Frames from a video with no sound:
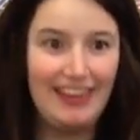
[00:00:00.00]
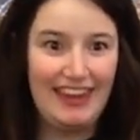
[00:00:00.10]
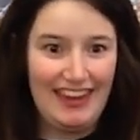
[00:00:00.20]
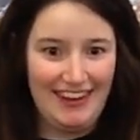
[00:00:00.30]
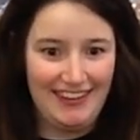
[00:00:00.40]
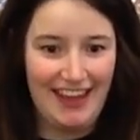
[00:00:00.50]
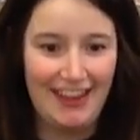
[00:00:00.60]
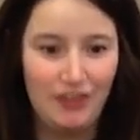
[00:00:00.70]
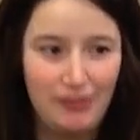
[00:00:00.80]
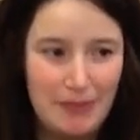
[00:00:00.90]
and
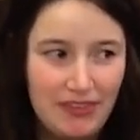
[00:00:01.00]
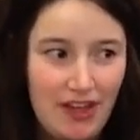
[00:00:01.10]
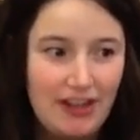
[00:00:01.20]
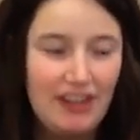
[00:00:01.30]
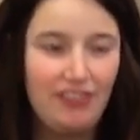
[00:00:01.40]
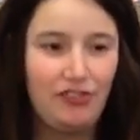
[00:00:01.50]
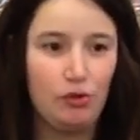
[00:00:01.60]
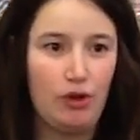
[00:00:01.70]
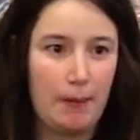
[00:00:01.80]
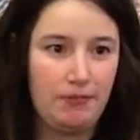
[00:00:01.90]
I know someone in this audience
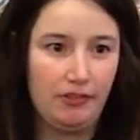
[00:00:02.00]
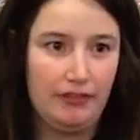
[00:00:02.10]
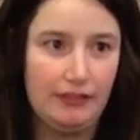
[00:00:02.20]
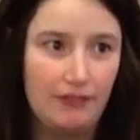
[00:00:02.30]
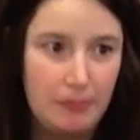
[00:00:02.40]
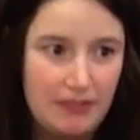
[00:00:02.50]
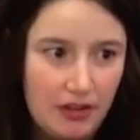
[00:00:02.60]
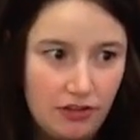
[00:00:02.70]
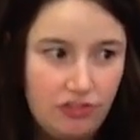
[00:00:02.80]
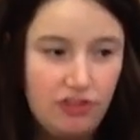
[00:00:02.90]
who absolutely loves
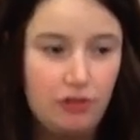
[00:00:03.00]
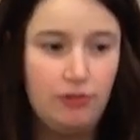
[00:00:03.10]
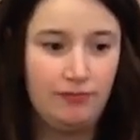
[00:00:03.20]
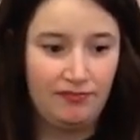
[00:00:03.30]
McDonald's too.